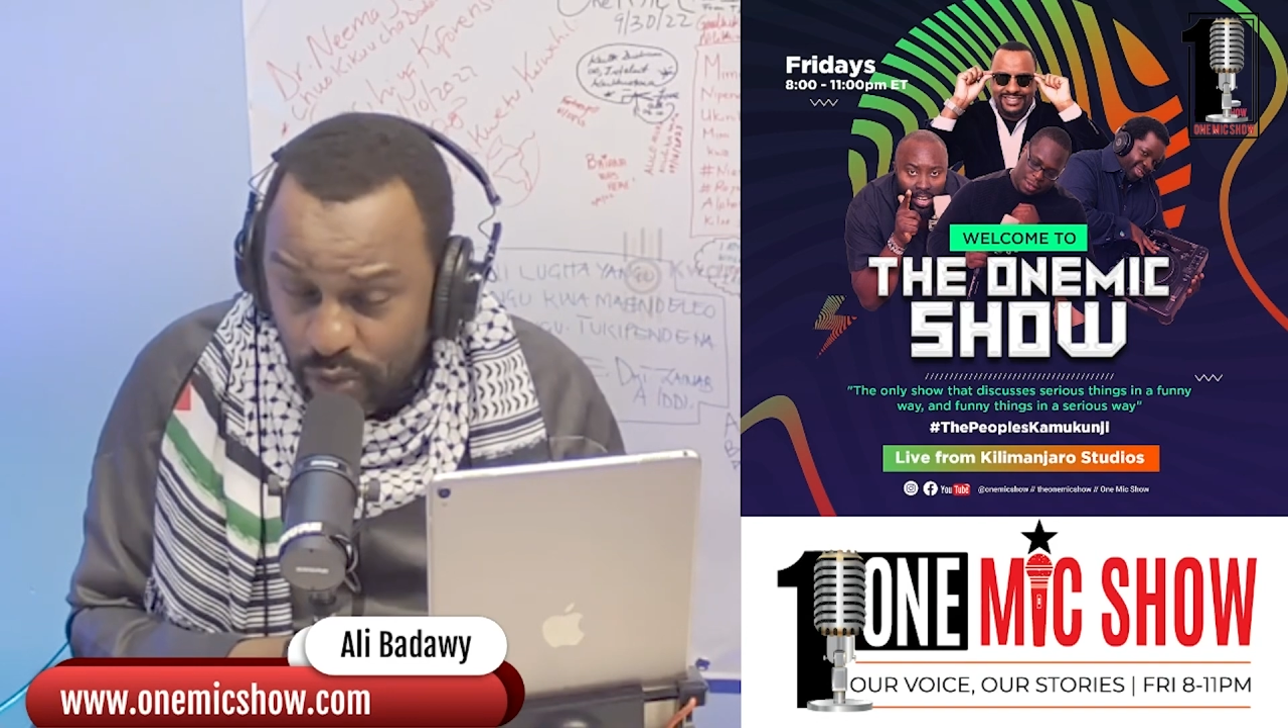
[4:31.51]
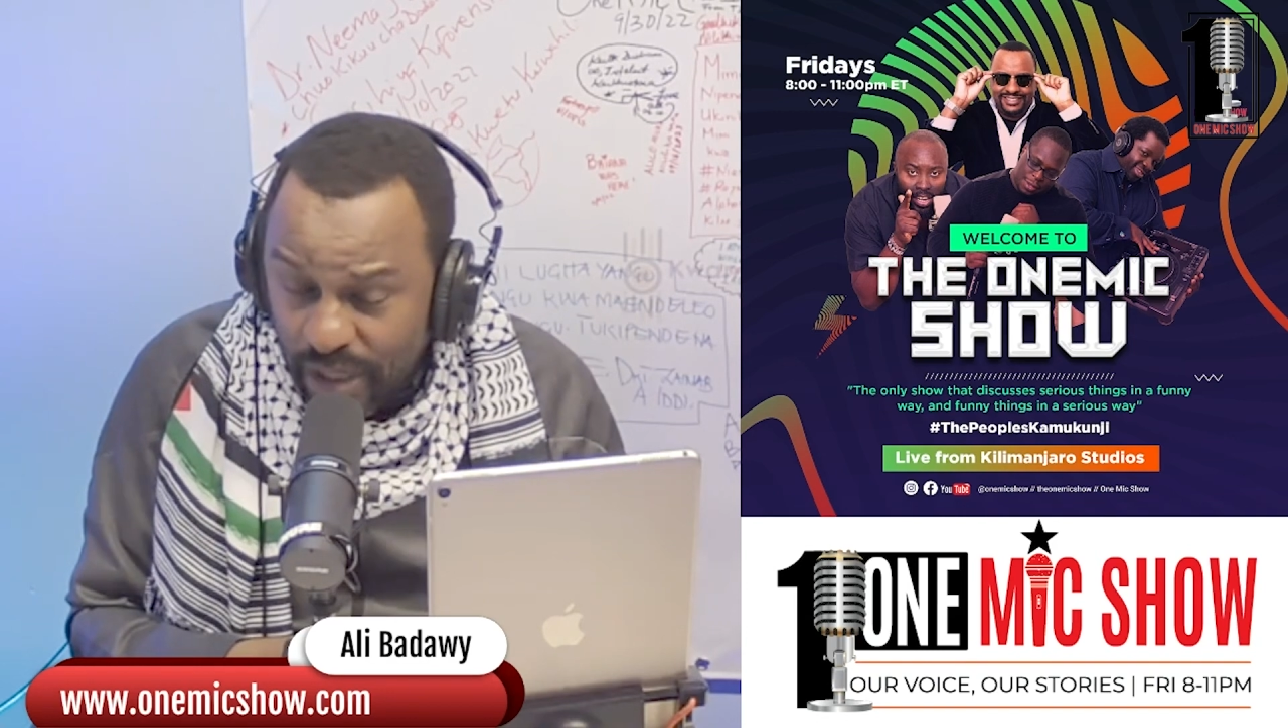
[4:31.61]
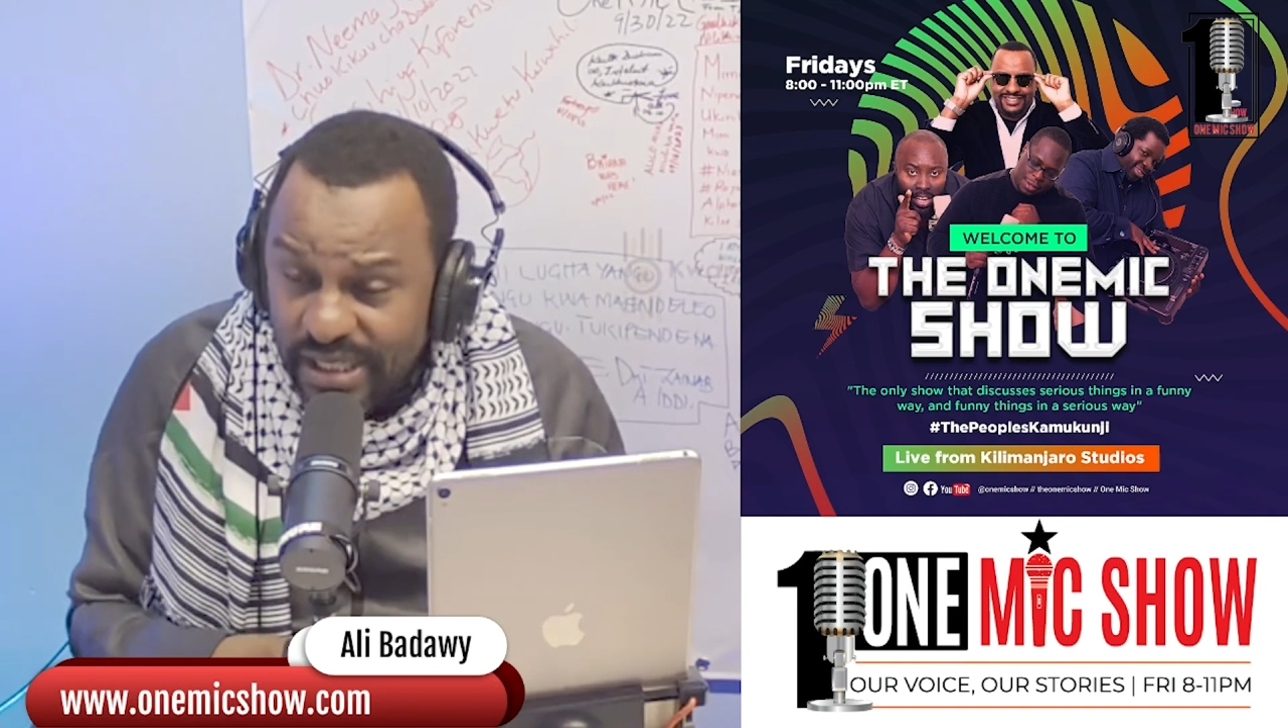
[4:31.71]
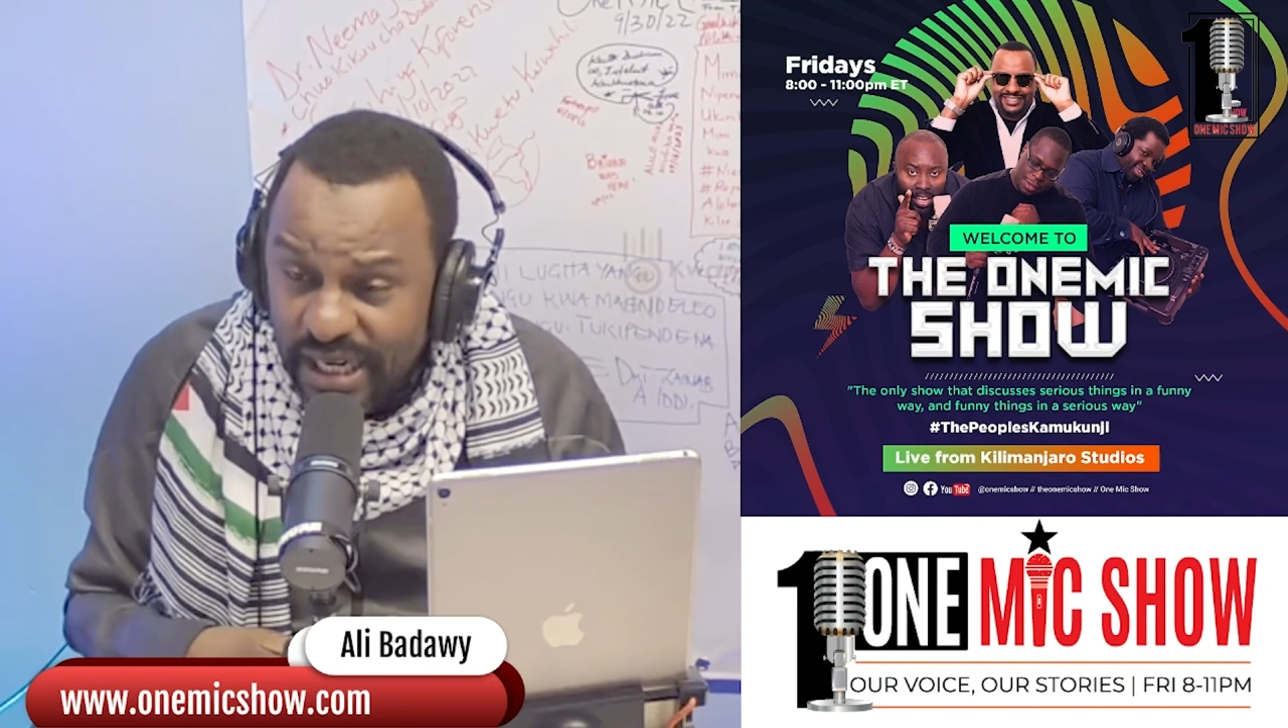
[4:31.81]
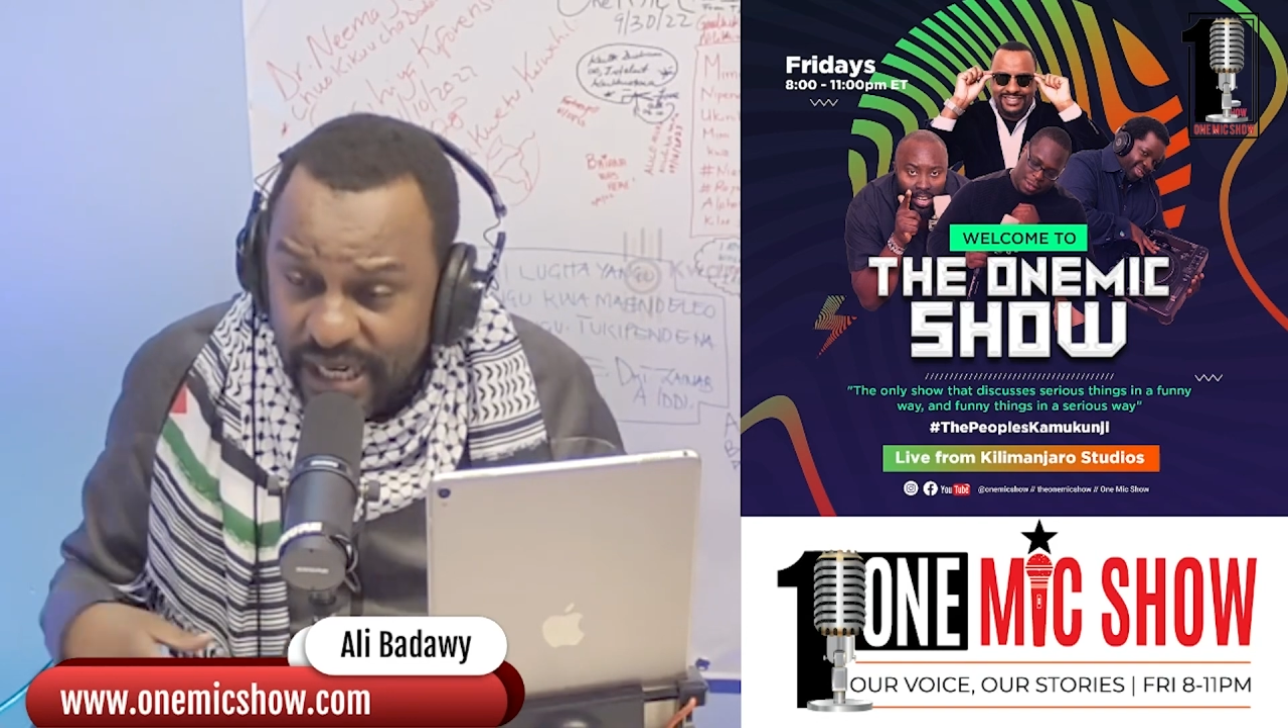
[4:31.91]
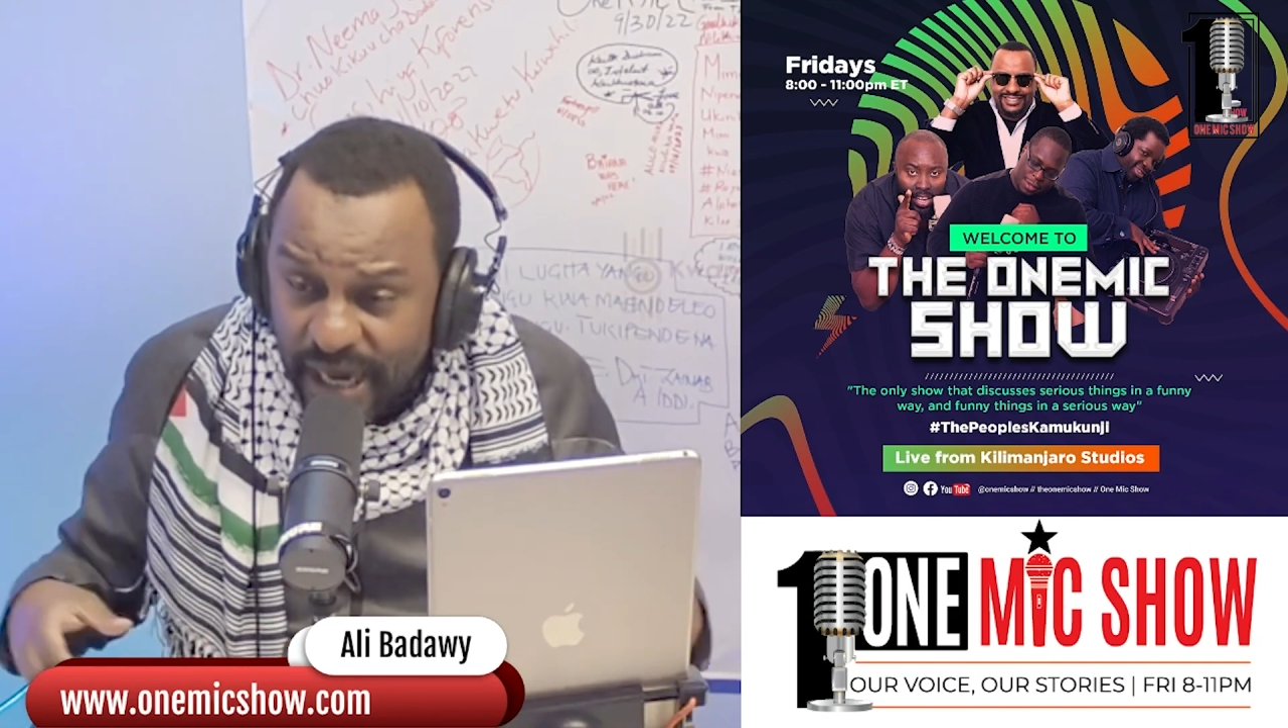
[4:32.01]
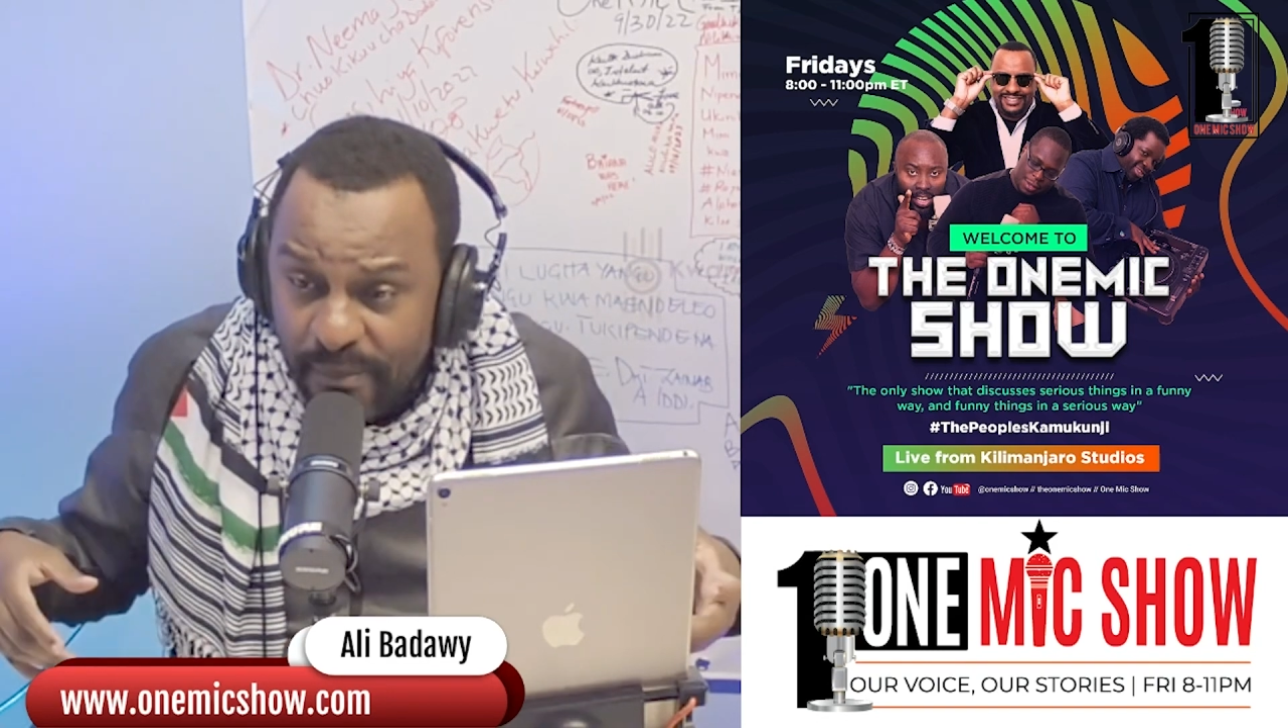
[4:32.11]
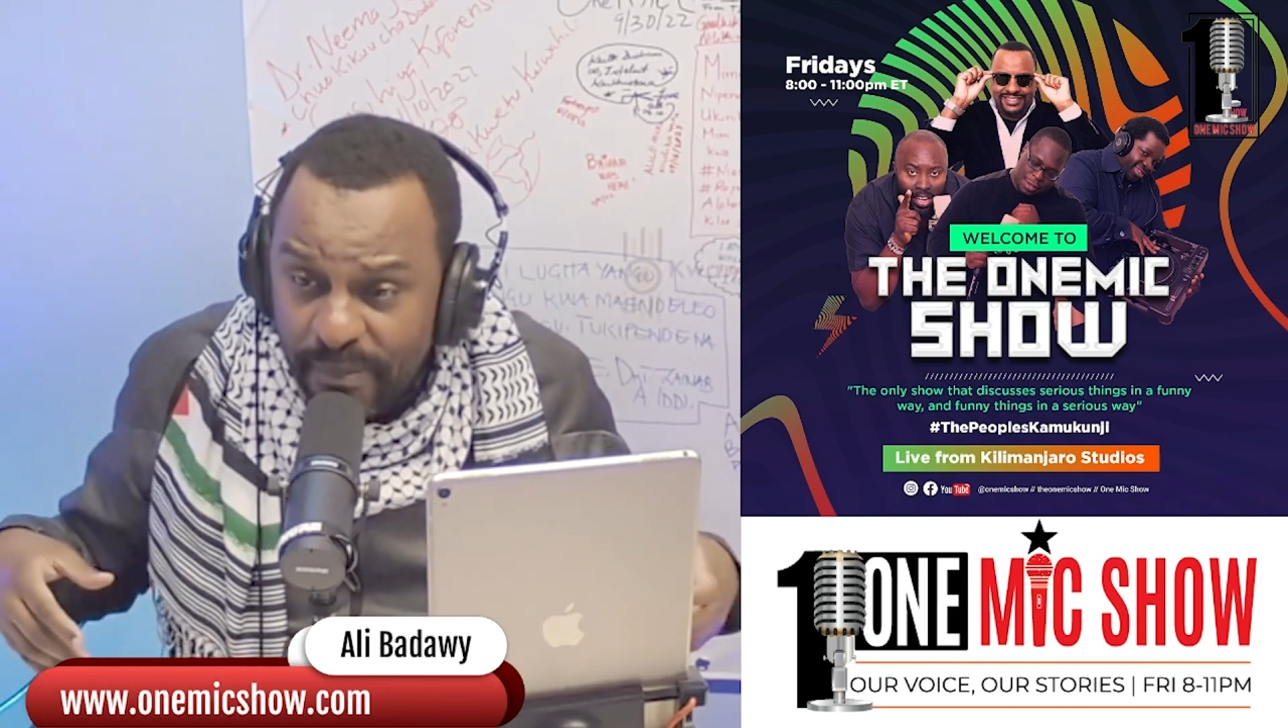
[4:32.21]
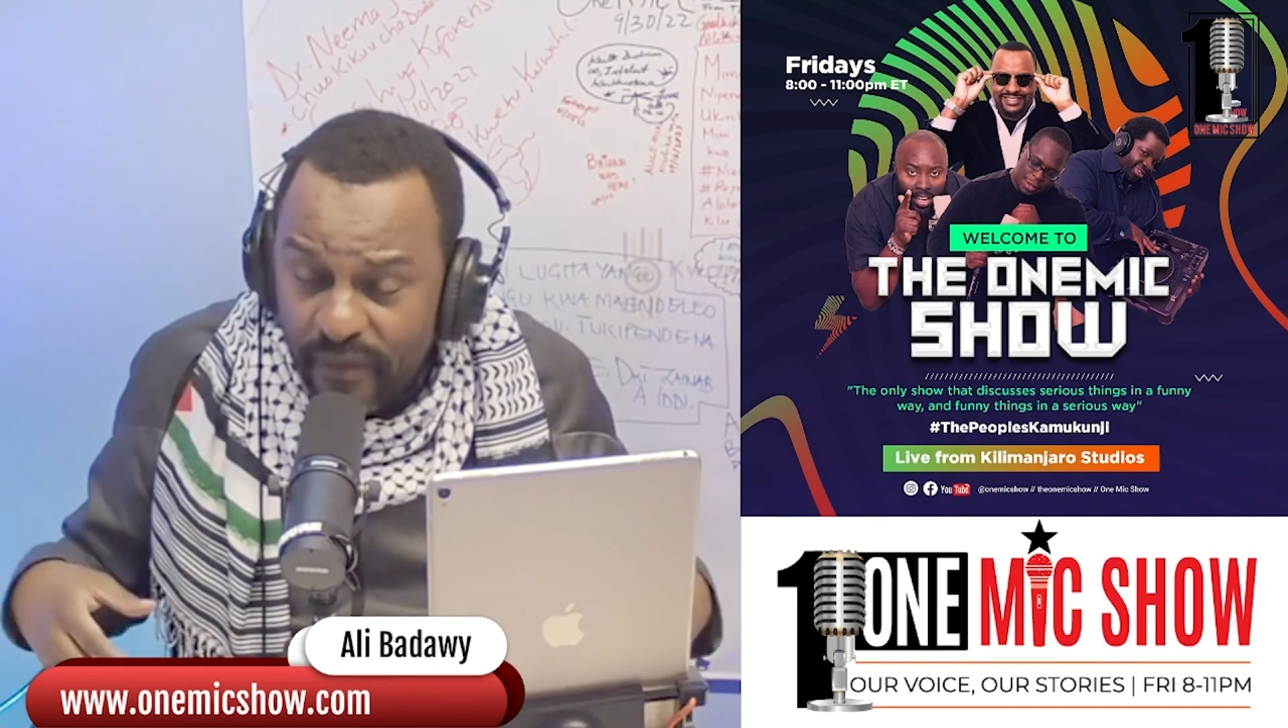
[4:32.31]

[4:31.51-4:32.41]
once a dump.